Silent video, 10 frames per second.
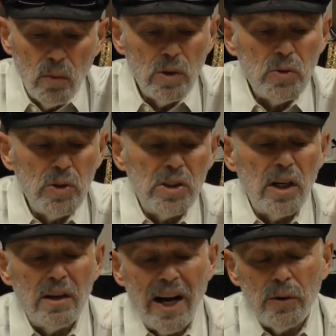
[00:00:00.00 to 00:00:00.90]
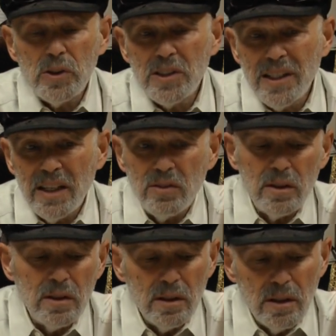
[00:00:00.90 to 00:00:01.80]
Once we start our
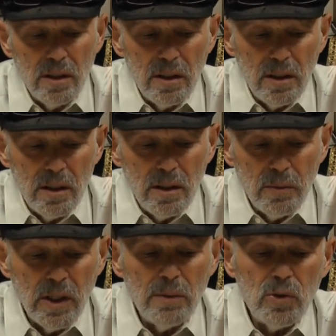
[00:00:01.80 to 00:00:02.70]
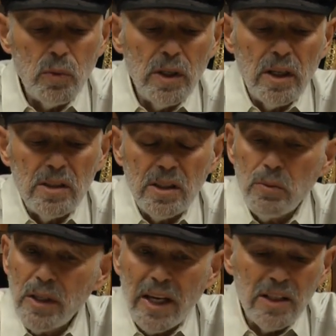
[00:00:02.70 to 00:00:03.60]
ascent, we come to realize
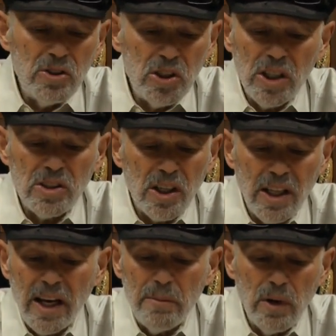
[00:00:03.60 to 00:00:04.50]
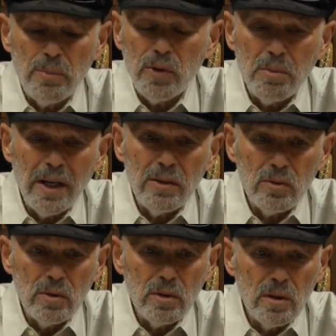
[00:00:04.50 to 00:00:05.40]
that we can't just climb up the
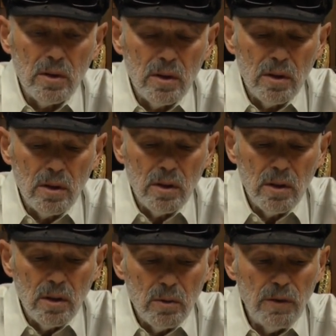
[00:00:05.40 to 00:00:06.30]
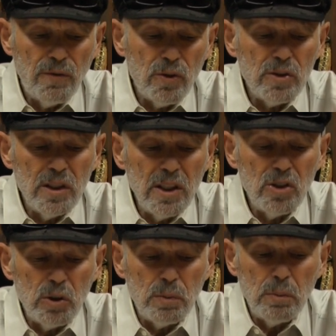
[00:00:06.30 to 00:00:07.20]
mountain. We first
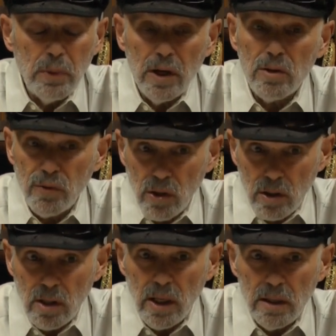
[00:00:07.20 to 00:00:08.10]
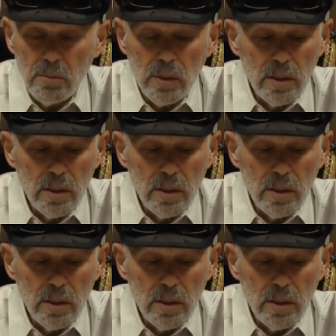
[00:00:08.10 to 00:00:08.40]
needed to prepare for our climb.